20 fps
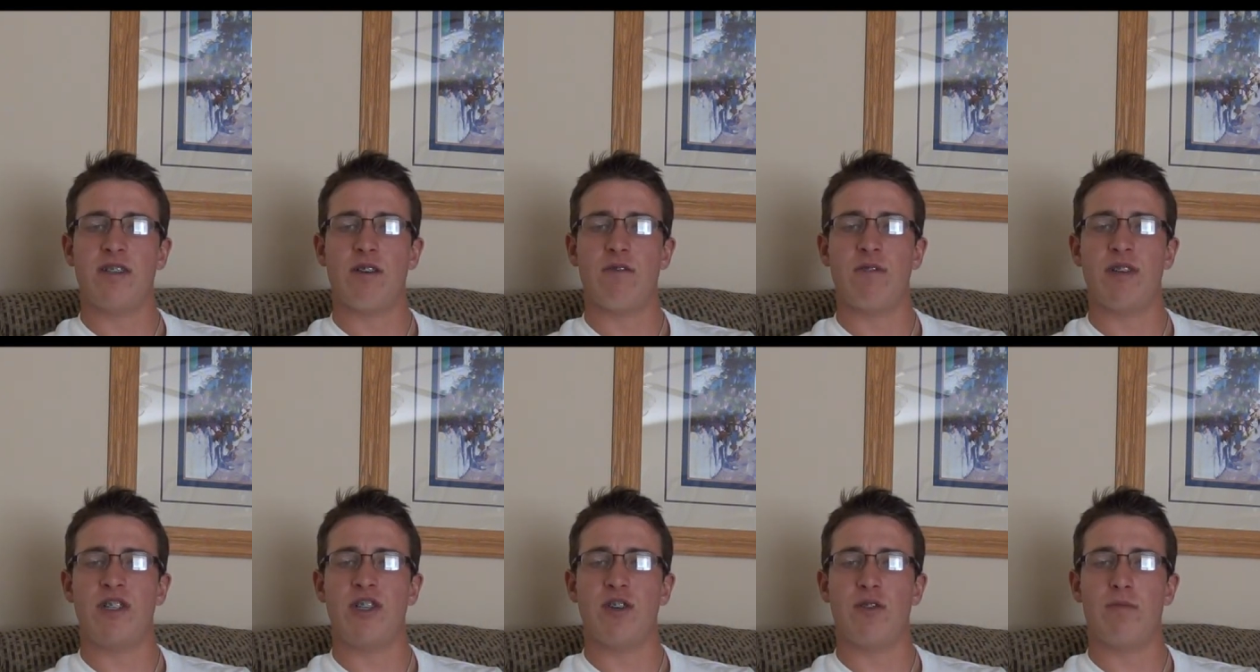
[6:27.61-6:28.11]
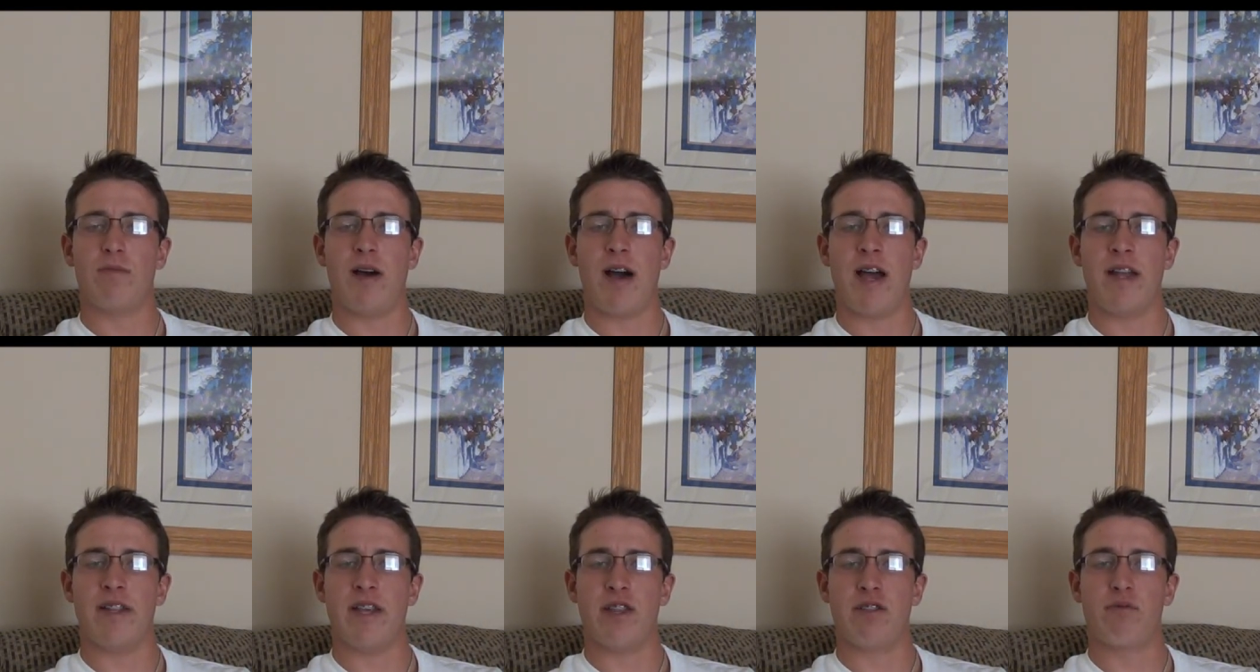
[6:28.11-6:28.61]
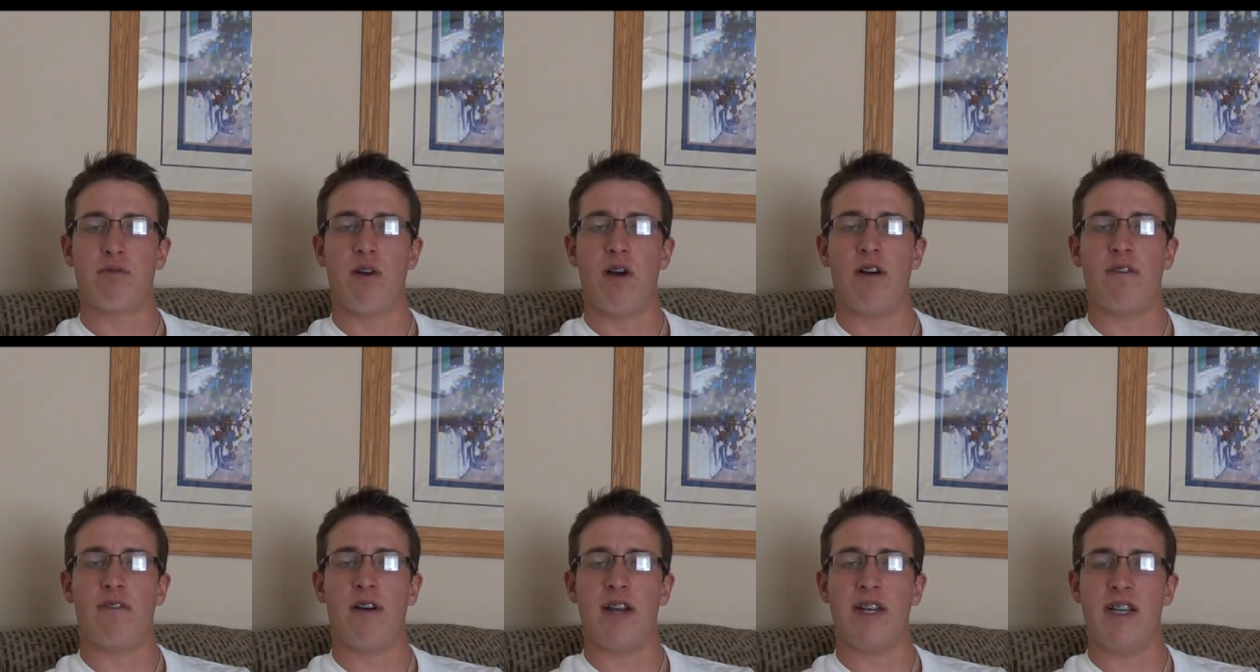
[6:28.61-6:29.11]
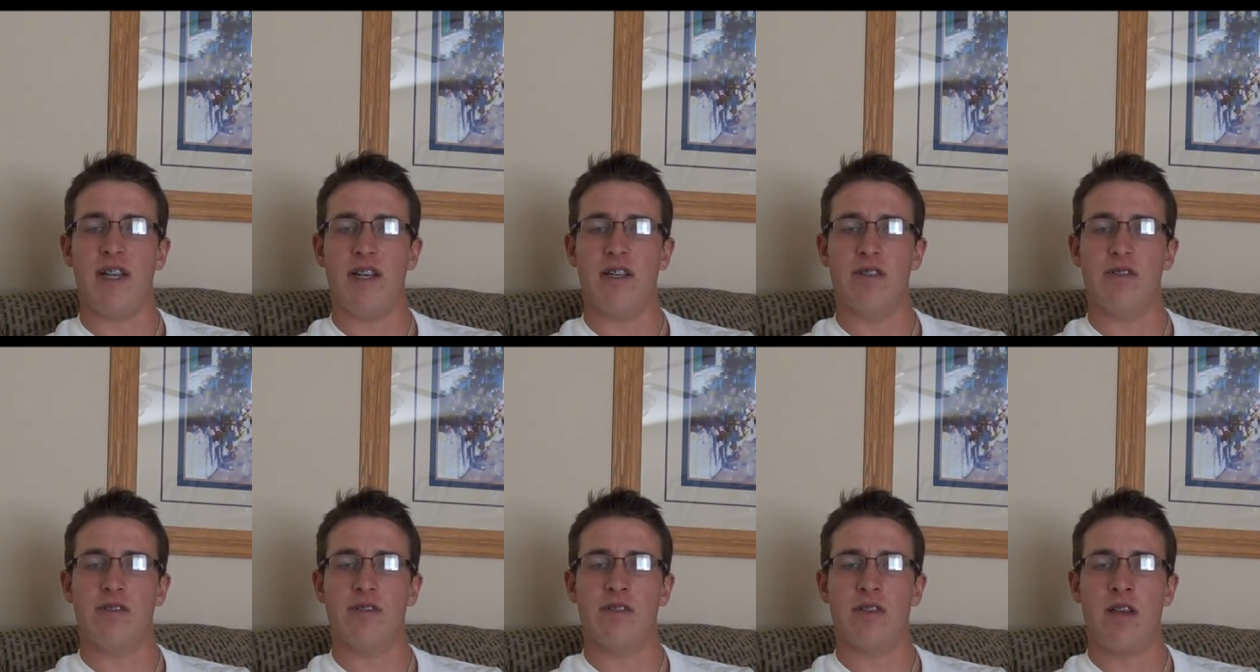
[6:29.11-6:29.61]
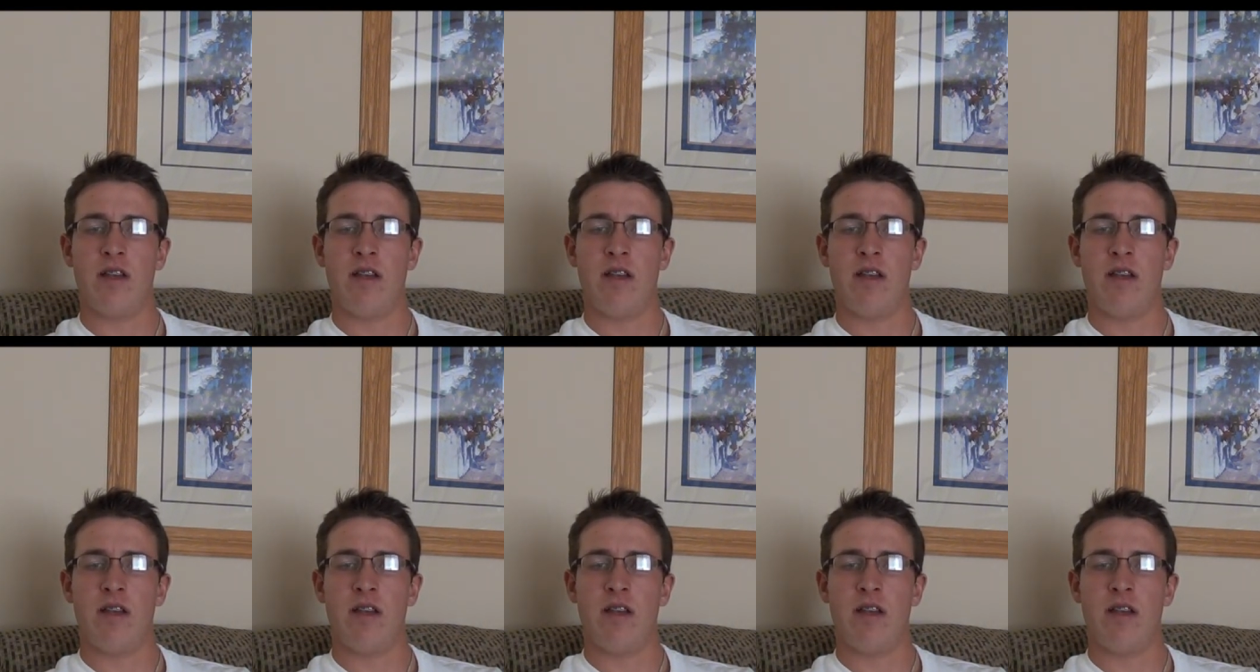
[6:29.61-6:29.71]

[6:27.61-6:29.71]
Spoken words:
original mind that threw off ideas.